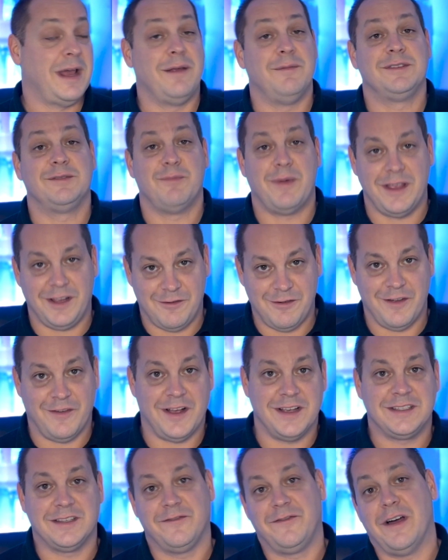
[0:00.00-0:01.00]
name is Mike
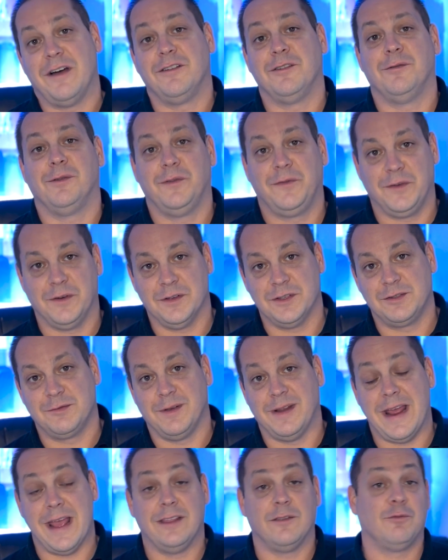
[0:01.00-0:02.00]
Cuevas, the founder of Referral
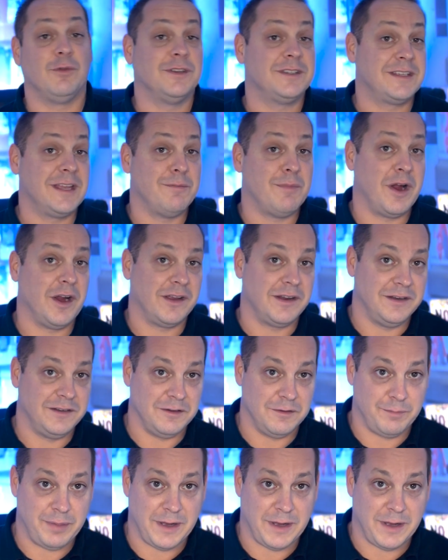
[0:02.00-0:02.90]
Suite and the Real Estate Marketing Dude